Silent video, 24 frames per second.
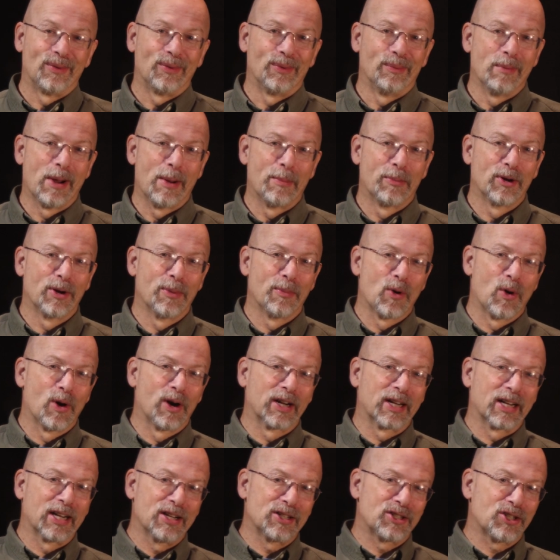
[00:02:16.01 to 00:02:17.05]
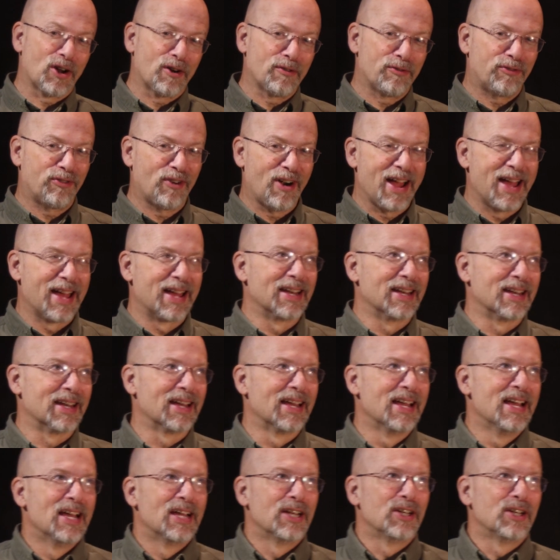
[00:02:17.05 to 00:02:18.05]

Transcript: Remember, DeMorgan is our friend.